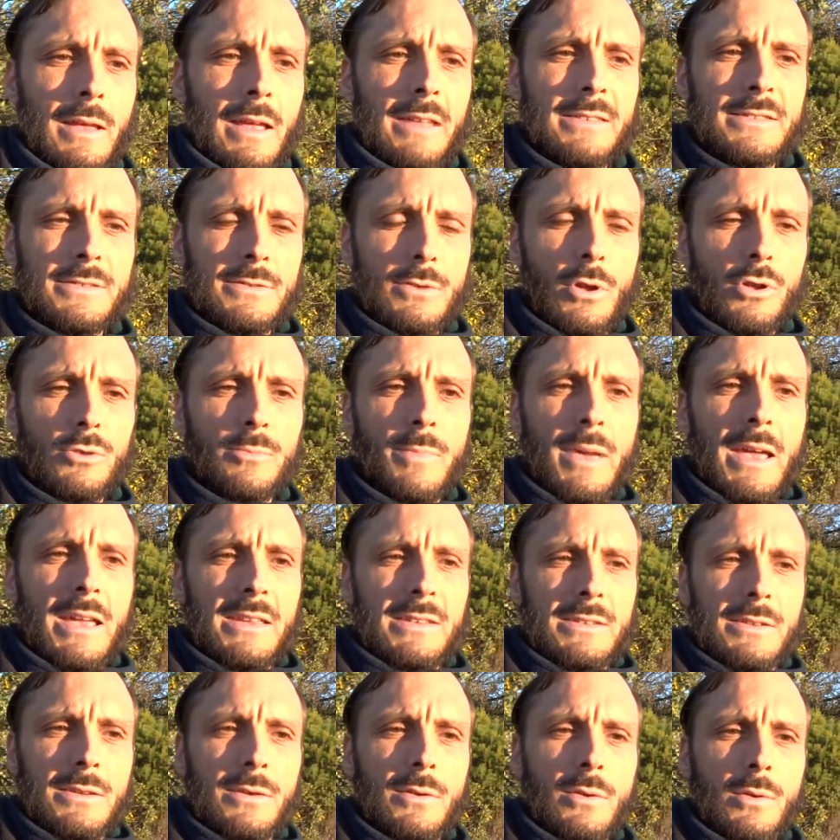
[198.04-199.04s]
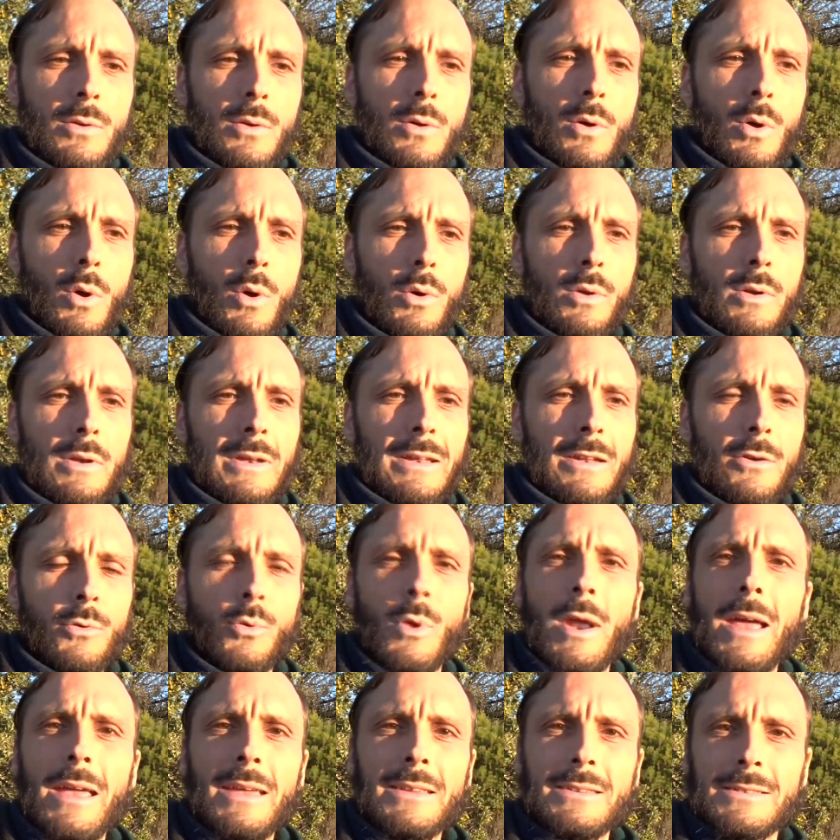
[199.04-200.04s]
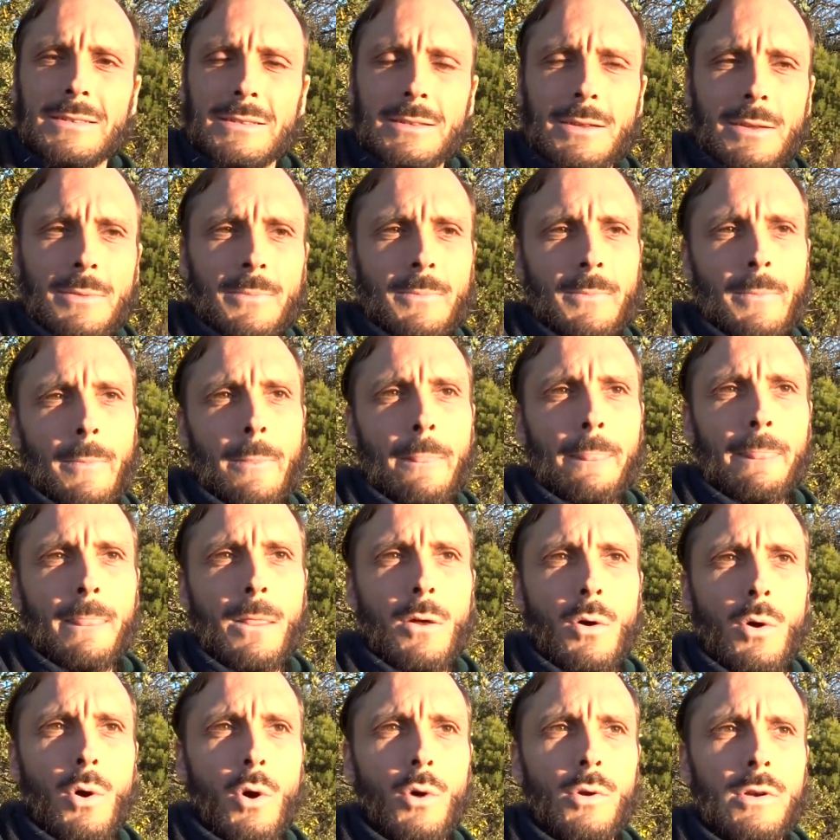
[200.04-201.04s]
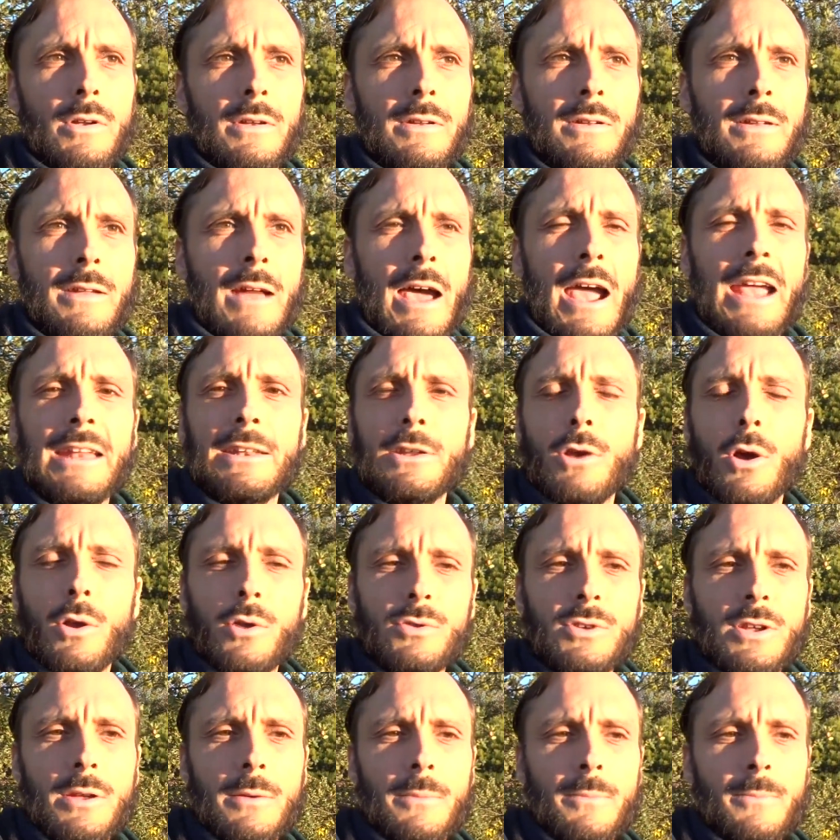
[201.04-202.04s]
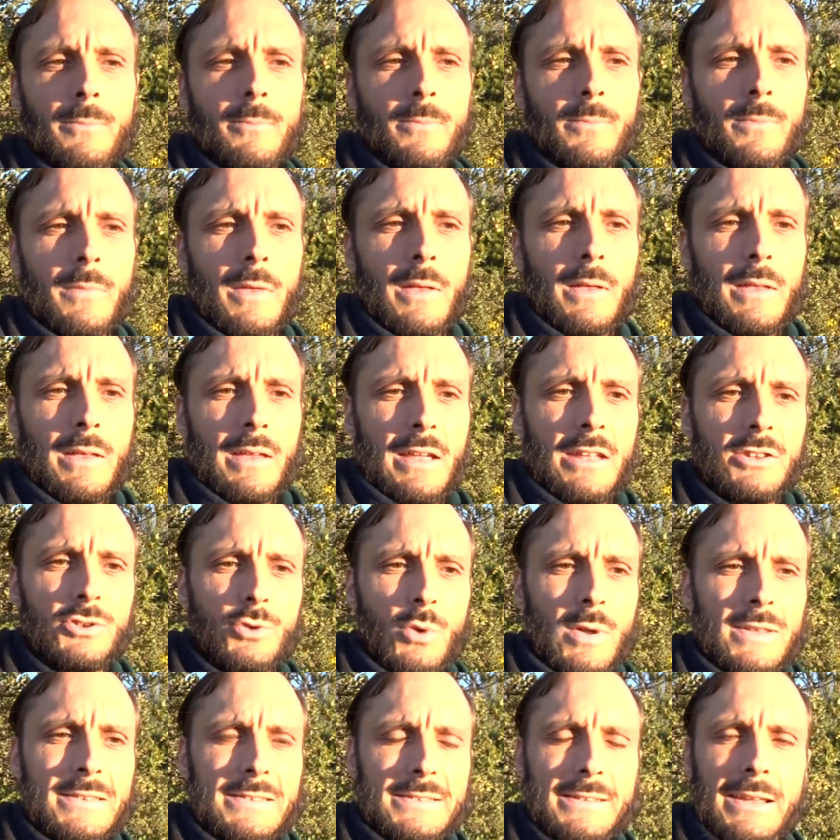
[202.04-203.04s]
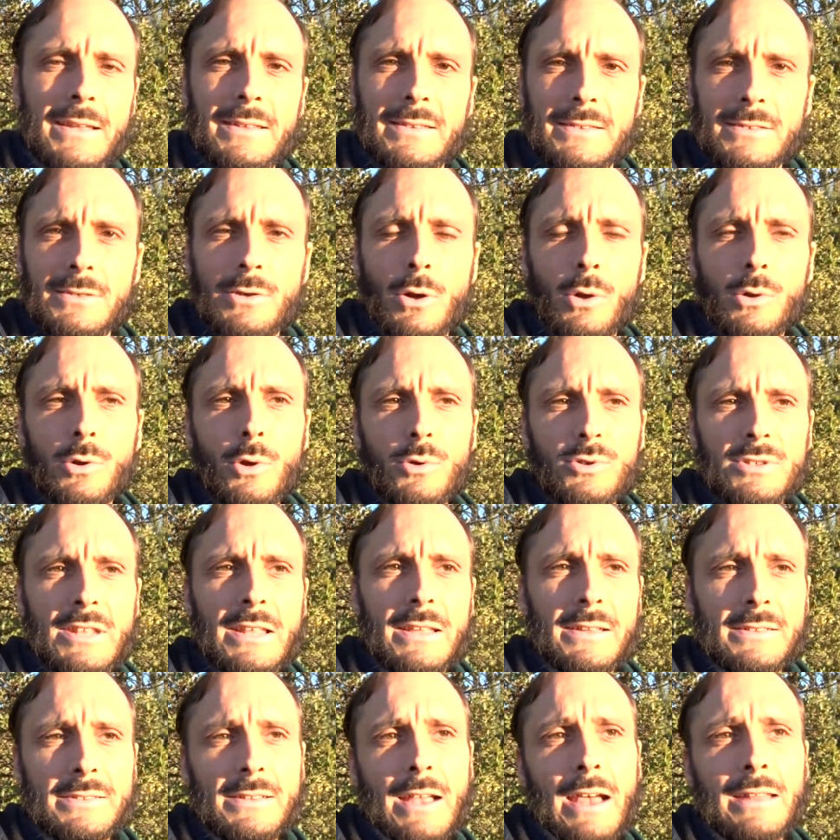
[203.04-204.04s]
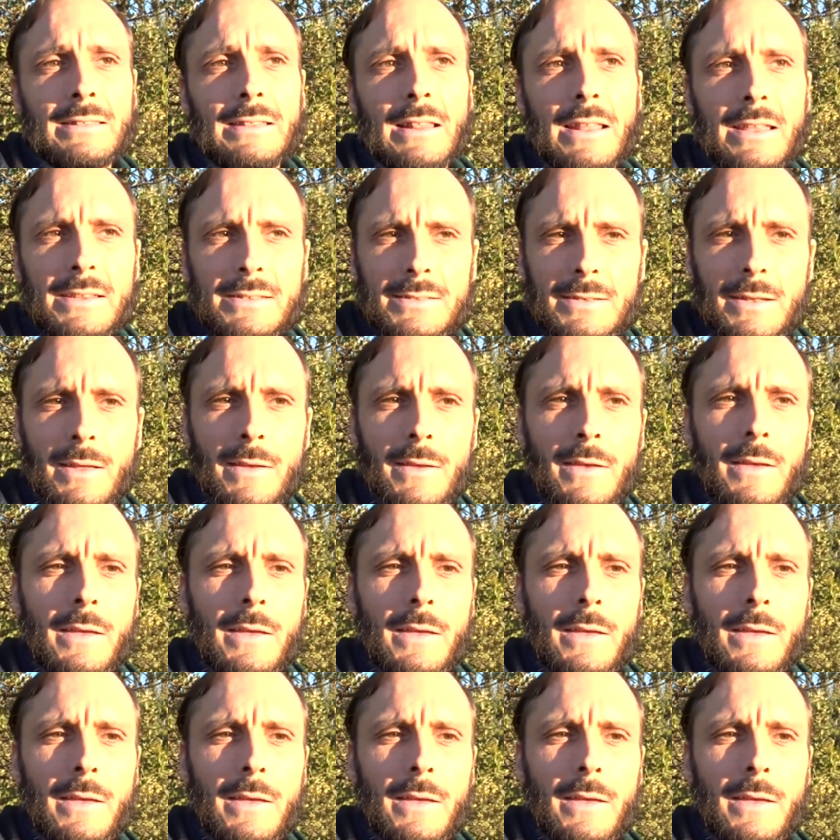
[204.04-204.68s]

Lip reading: It's not based on race, on ideology. It transcends all those things, at least